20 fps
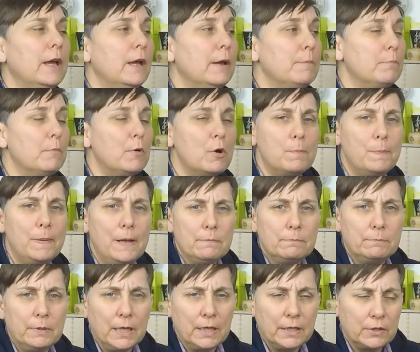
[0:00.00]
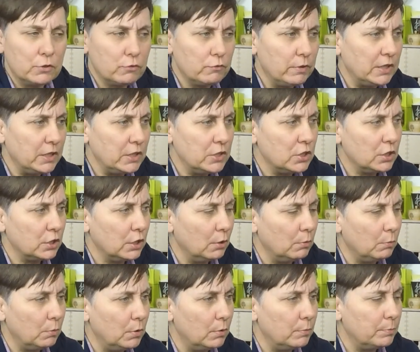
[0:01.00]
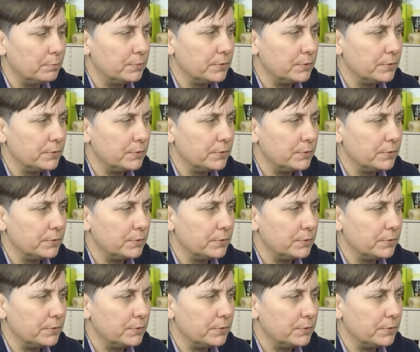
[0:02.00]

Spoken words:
more pen blanks ready to go up.